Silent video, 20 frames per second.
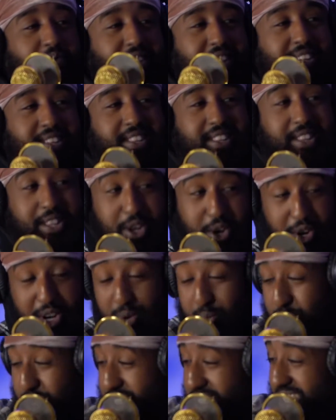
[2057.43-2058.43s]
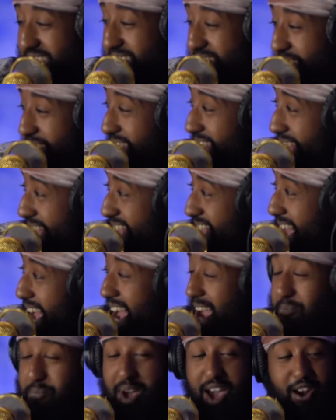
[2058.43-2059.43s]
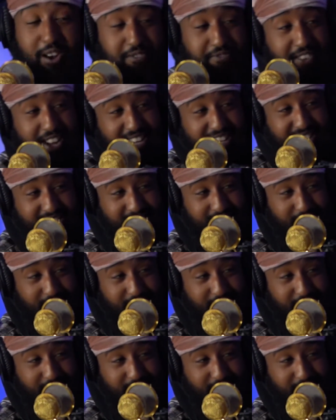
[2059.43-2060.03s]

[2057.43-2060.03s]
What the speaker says: Yeah. Literally, we're sitting here. Matter of fact, he